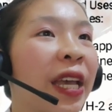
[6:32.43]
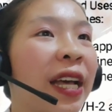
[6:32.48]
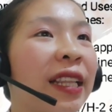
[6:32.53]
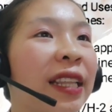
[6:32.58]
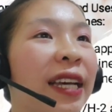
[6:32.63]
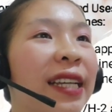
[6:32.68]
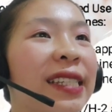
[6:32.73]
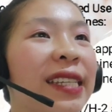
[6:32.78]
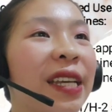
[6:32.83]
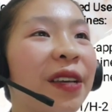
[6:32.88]

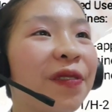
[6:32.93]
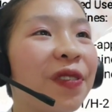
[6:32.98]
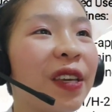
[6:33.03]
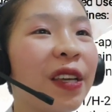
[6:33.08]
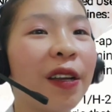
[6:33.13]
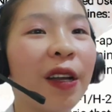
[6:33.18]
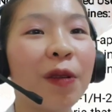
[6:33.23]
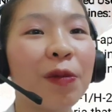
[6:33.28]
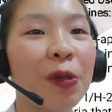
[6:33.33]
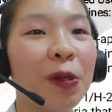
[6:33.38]
let's have
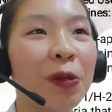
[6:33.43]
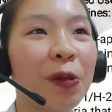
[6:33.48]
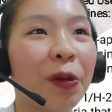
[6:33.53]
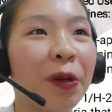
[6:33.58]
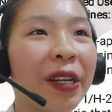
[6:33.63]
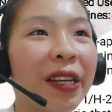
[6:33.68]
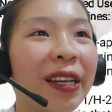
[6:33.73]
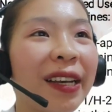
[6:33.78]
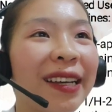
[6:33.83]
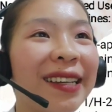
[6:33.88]
here, I'm so
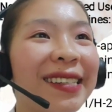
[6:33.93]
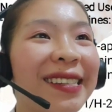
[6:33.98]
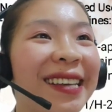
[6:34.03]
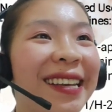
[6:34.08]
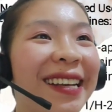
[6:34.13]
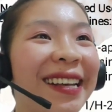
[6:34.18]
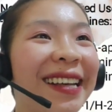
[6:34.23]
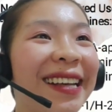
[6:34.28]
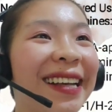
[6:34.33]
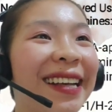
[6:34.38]
sorry guys.
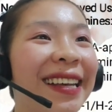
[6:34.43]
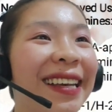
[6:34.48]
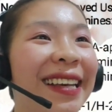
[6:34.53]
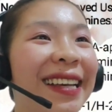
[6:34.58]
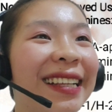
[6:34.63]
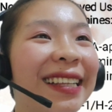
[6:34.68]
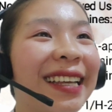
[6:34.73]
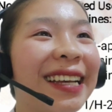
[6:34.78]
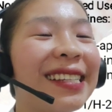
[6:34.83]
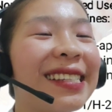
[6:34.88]

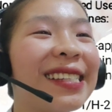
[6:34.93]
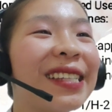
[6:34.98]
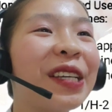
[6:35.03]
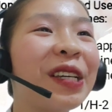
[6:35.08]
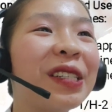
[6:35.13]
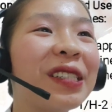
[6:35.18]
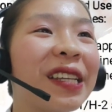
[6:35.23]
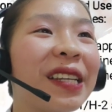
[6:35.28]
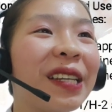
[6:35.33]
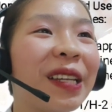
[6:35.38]
Let's
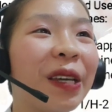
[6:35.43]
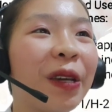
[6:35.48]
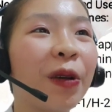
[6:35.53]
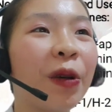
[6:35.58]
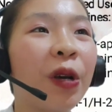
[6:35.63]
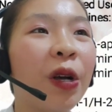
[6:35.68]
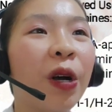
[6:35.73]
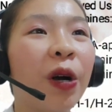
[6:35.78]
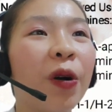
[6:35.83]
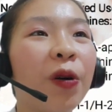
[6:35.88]
continue.
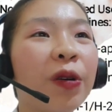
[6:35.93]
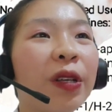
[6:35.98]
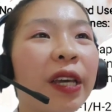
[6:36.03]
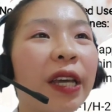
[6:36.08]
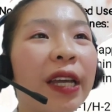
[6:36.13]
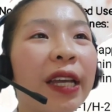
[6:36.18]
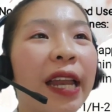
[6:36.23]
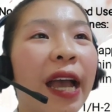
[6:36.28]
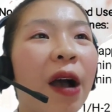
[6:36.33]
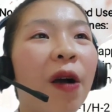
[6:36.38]

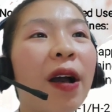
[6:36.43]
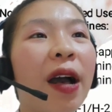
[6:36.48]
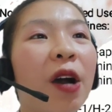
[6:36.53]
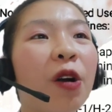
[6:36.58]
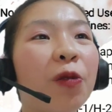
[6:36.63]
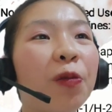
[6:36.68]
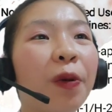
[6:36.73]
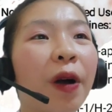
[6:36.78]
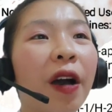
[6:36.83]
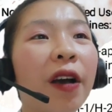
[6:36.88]
Okay, now
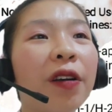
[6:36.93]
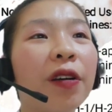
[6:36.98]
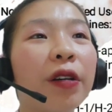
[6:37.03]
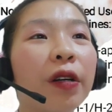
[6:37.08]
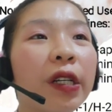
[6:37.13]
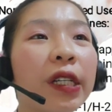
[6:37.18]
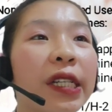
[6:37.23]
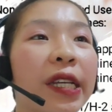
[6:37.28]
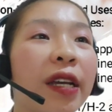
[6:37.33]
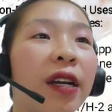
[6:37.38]
how about
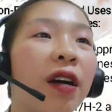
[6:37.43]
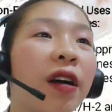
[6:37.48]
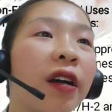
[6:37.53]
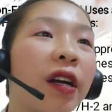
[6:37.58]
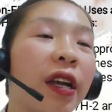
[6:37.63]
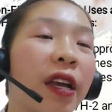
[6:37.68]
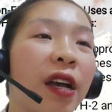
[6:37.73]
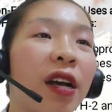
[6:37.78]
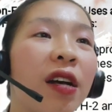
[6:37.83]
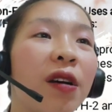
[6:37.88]

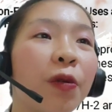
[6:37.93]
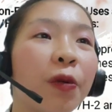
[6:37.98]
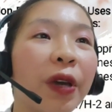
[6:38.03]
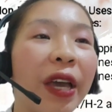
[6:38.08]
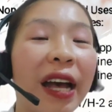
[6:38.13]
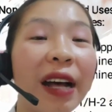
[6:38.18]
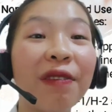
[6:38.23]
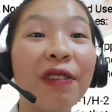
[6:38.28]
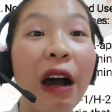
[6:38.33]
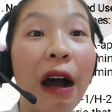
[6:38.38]
urticaria? We
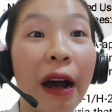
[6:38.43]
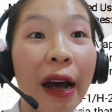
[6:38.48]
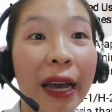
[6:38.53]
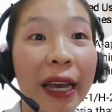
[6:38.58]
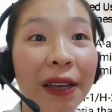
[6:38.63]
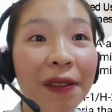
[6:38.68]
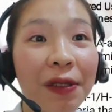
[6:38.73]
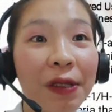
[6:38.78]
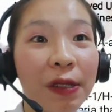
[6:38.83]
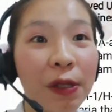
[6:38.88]
have
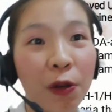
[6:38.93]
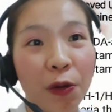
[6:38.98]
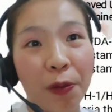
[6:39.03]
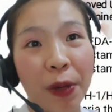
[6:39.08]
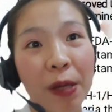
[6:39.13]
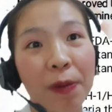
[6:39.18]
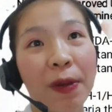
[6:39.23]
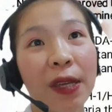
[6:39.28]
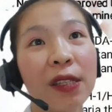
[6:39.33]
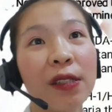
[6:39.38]
hives. So
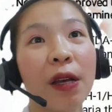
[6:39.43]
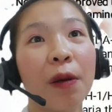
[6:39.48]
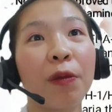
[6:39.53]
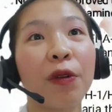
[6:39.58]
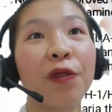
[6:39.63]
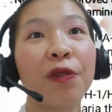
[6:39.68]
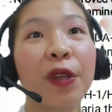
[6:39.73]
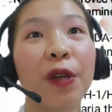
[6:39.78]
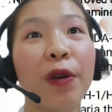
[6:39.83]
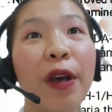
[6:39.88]
maybe some
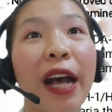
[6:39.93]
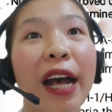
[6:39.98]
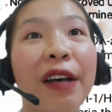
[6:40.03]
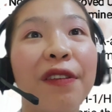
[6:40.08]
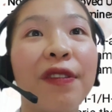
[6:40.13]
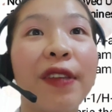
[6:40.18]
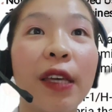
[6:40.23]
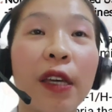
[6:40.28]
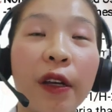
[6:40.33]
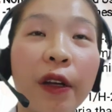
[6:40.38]
of you
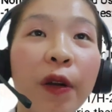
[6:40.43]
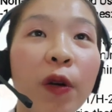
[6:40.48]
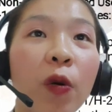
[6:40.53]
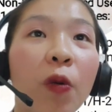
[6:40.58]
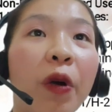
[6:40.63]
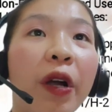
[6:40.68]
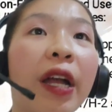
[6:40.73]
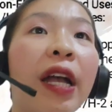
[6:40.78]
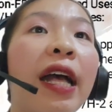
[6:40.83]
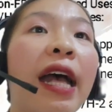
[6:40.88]
have here
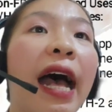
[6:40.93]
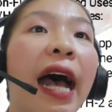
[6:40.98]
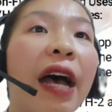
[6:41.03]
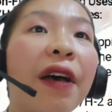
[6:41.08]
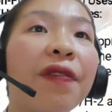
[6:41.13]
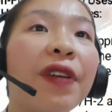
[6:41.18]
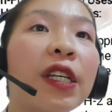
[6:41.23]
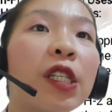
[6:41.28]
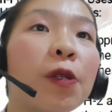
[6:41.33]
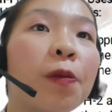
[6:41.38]
or
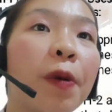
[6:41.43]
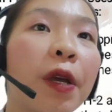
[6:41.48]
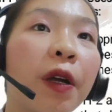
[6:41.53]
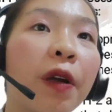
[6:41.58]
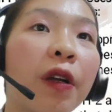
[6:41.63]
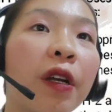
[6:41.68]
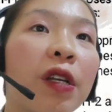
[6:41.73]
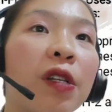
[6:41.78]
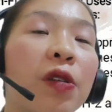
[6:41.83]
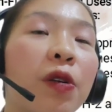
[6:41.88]
have
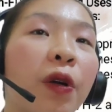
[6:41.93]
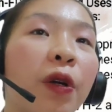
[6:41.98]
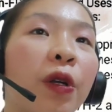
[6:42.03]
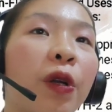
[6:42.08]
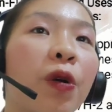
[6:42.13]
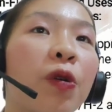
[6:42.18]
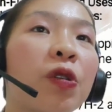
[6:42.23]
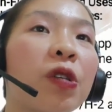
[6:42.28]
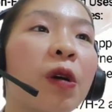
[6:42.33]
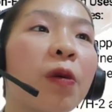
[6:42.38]
experienced or
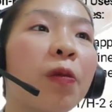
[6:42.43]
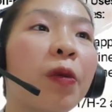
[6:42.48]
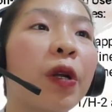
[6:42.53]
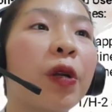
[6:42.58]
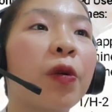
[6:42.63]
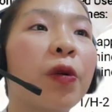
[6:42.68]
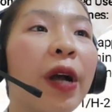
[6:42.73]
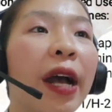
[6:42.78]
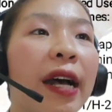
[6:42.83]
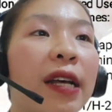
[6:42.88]
know someone
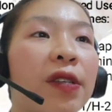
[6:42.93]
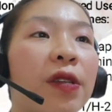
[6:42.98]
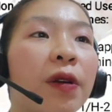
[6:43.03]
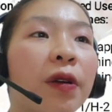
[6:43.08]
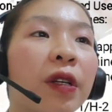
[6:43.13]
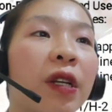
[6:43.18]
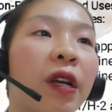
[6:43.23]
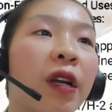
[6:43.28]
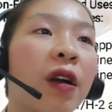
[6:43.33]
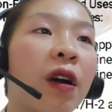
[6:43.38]
who has
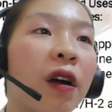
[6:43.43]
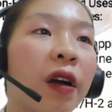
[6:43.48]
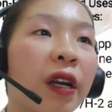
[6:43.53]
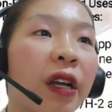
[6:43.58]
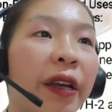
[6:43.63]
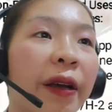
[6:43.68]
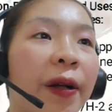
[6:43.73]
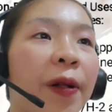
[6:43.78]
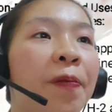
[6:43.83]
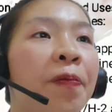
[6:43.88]

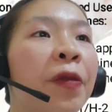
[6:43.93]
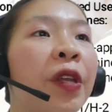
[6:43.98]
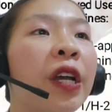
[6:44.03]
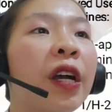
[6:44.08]
urticaria.